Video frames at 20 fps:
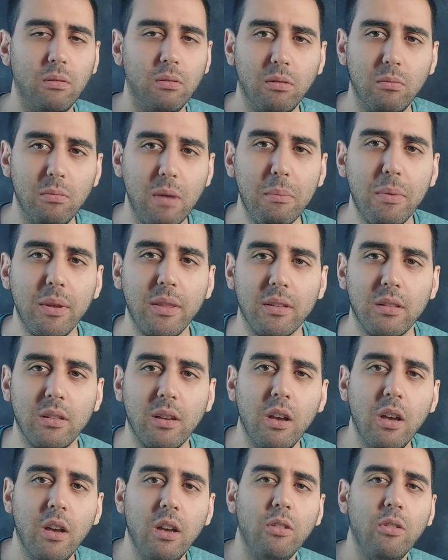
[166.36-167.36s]
remember this,
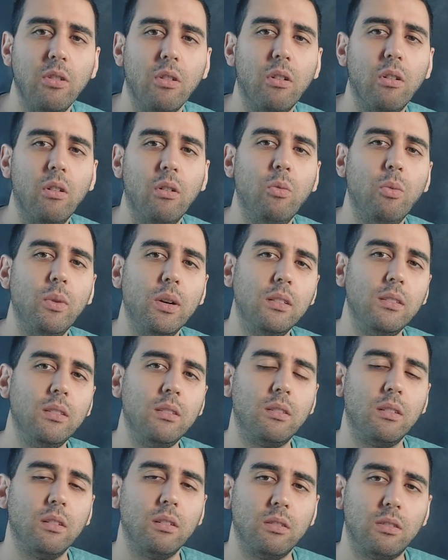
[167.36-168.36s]
you
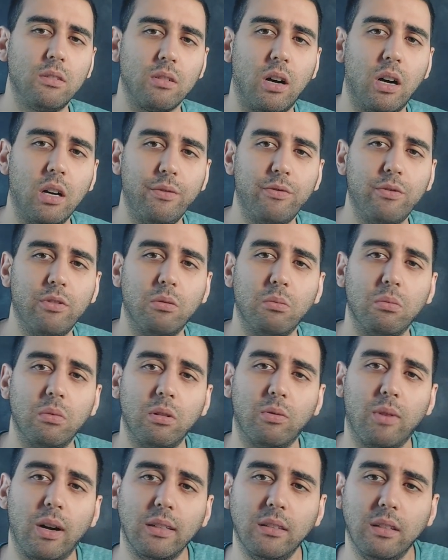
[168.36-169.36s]
always start from
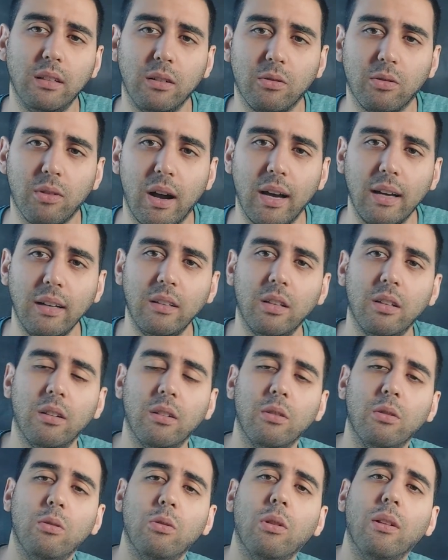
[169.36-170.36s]
writing right
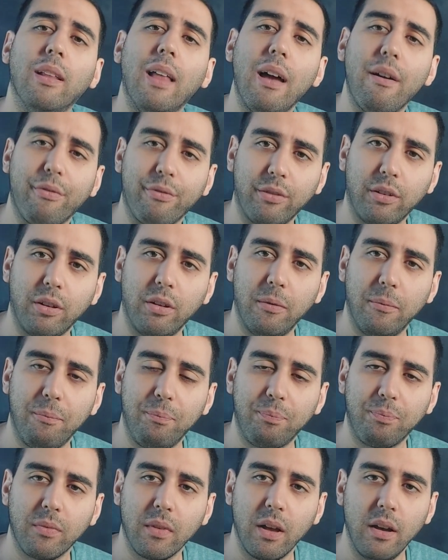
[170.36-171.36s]
to left.
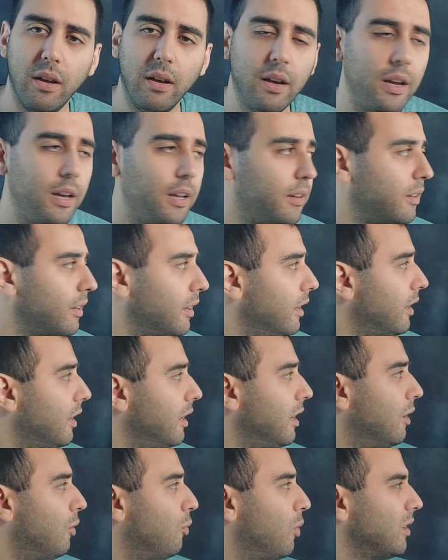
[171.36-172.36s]
And
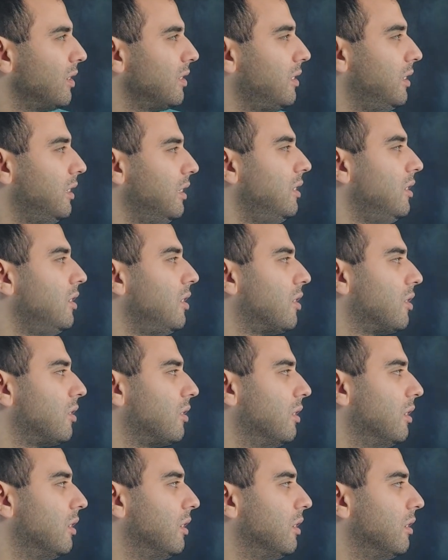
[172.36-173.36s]
what is easier?
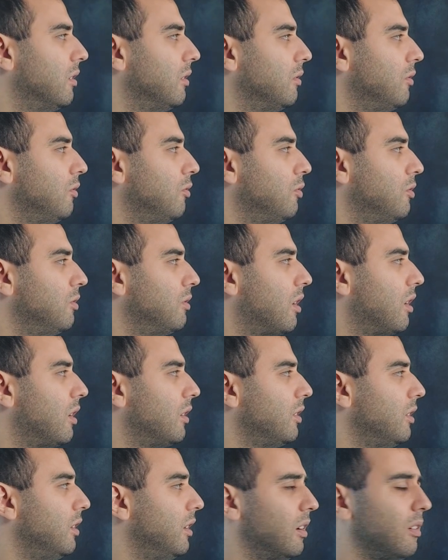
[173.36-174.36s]
To
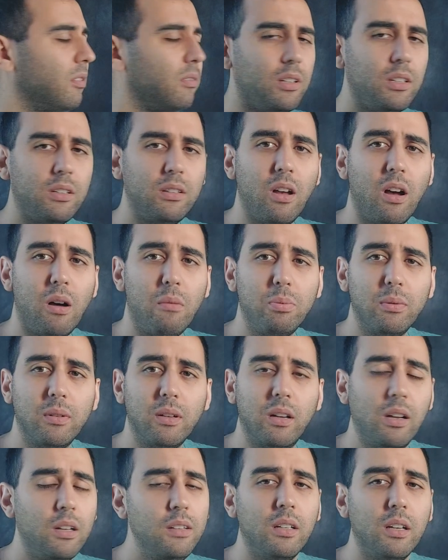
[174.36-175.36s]
start here in the top,
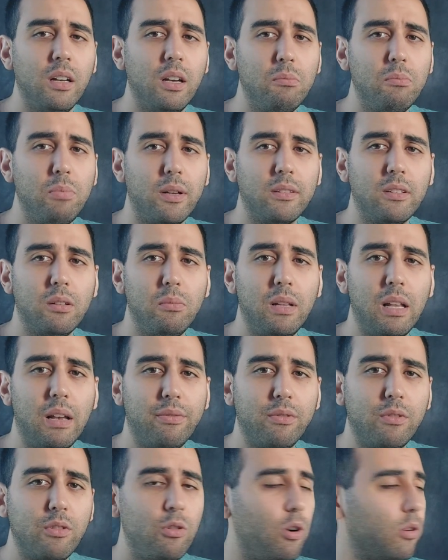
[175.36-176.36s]
in the bottom
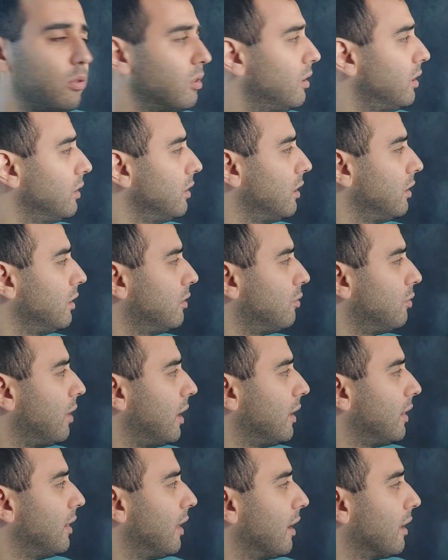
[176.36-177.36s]
left corner, and then to
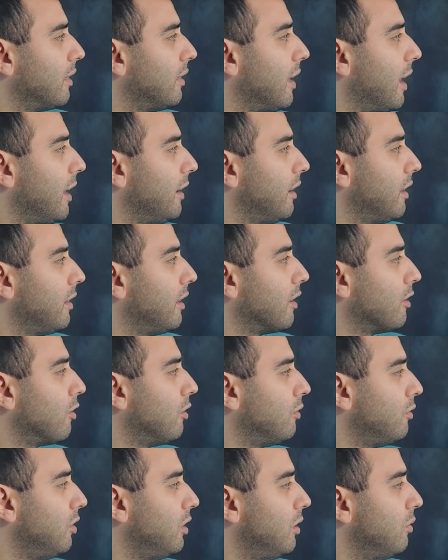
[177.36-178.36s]
write like that, and then
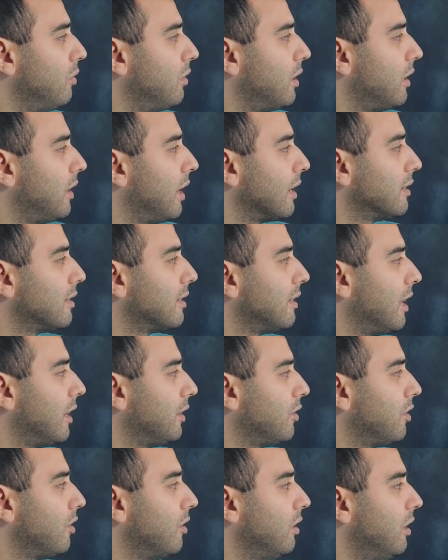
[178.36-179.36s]
continue with the next
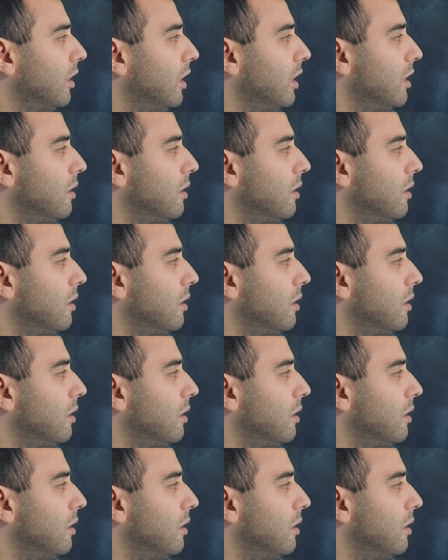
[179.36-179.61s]
letter.